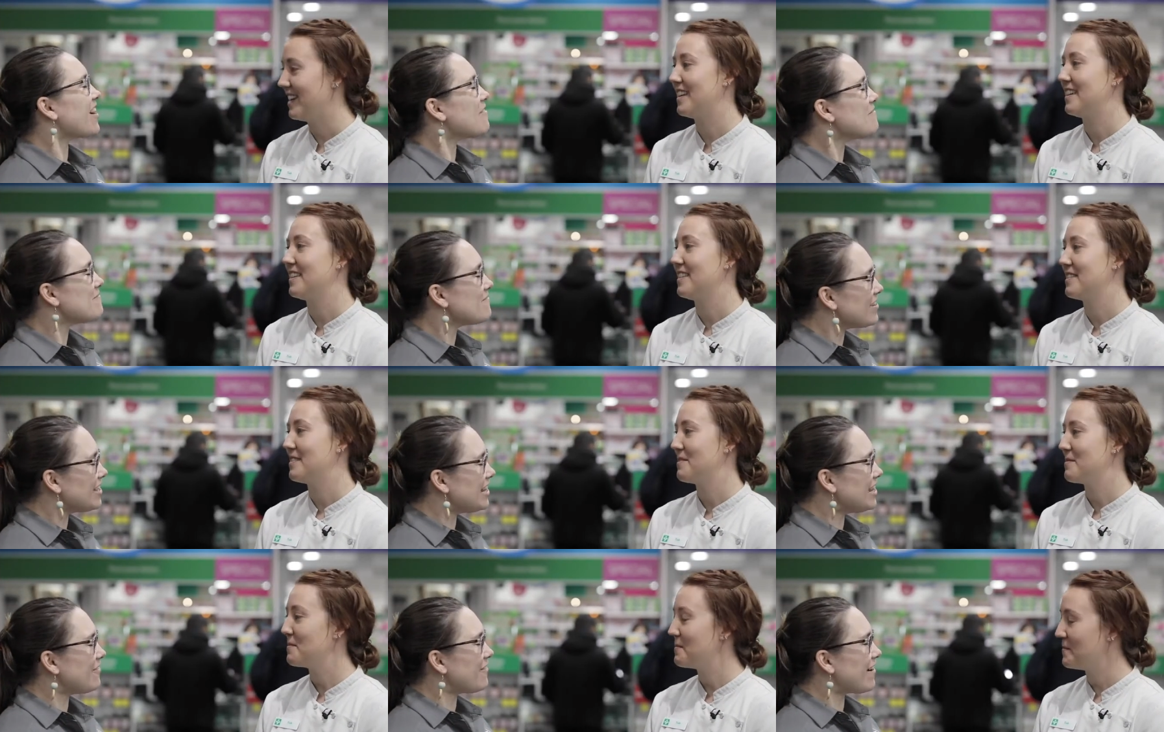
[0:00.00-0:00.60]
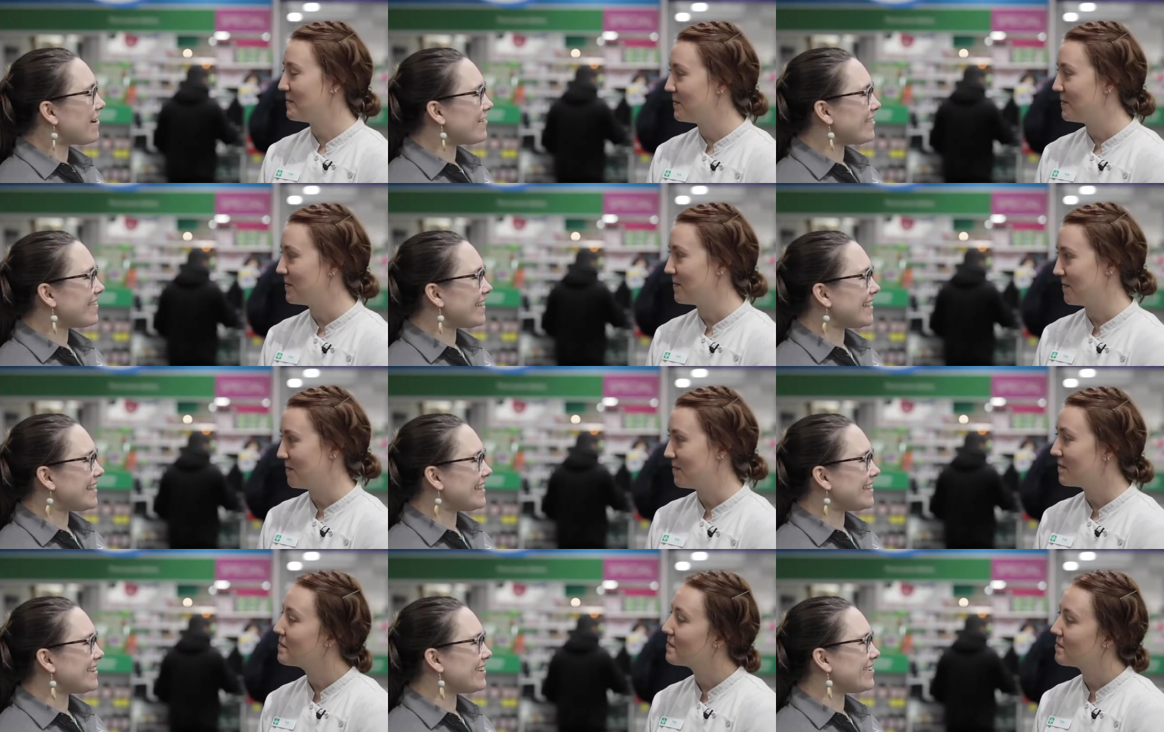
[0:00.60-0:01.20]
Speaker 1: Good. I'm really well,
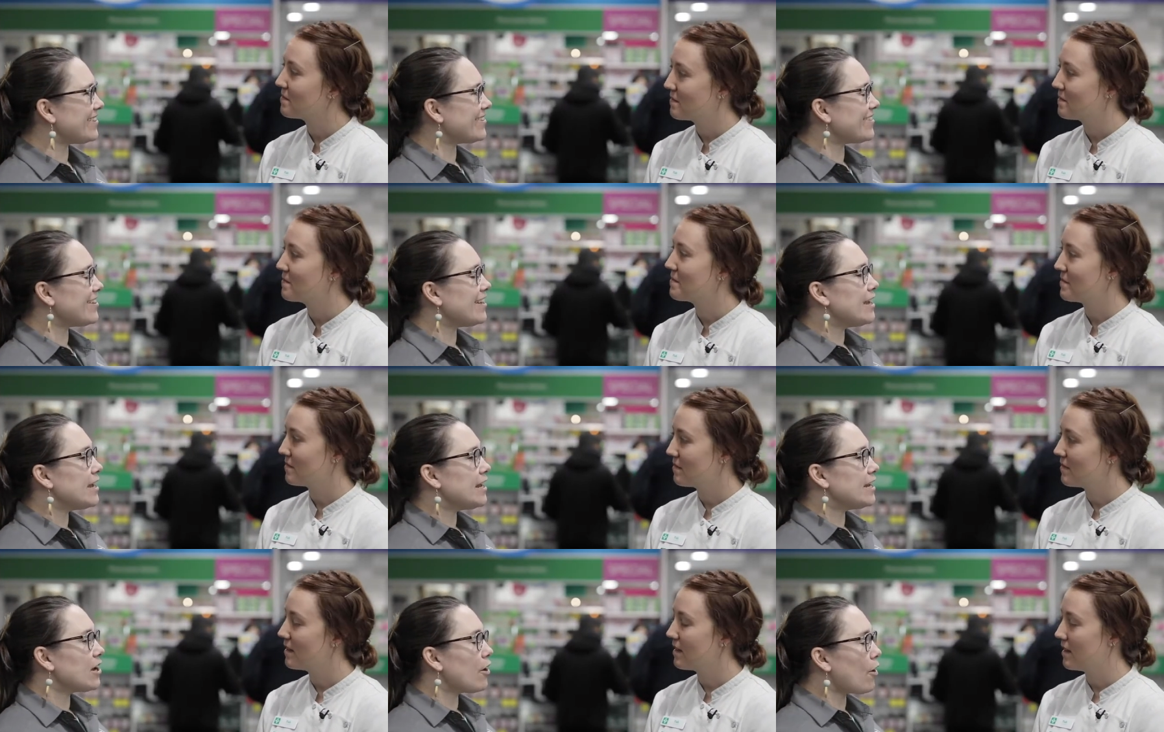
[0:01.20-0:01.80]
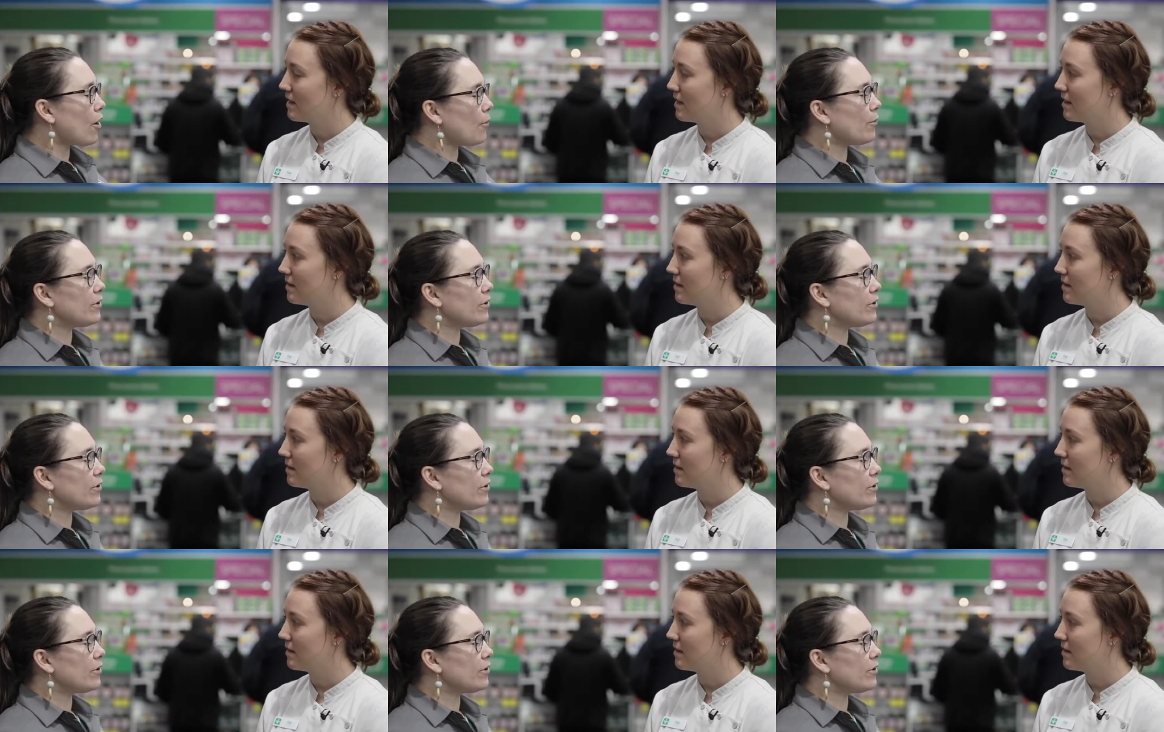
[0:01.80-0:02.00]
thank you. Now, I